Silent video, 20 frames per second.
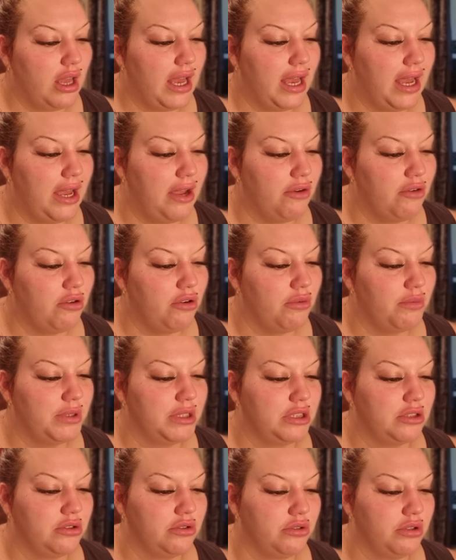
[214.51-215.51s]
How come
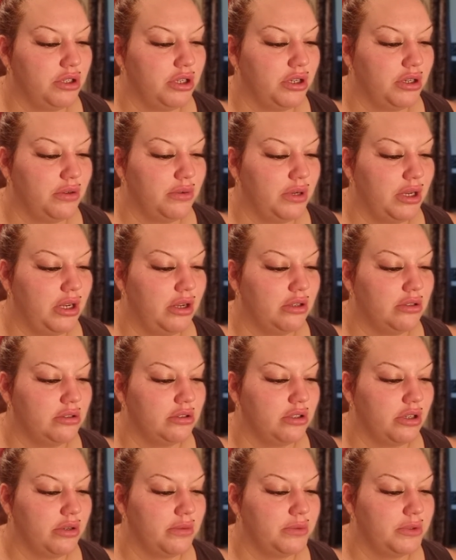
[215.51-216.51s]
it took you a long
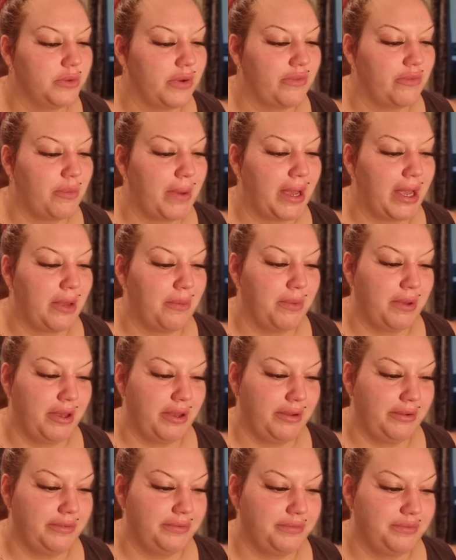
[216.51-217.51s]
time to have a
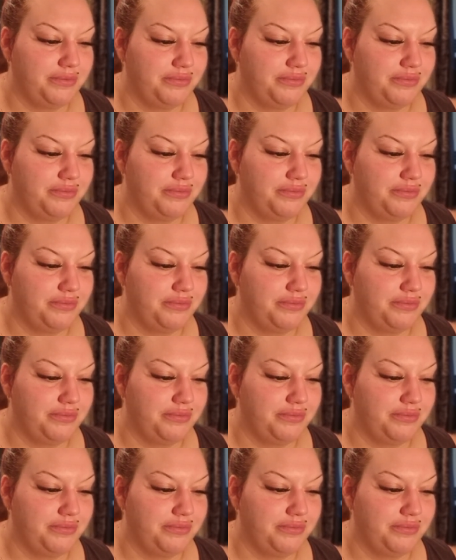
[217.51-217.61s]
baby?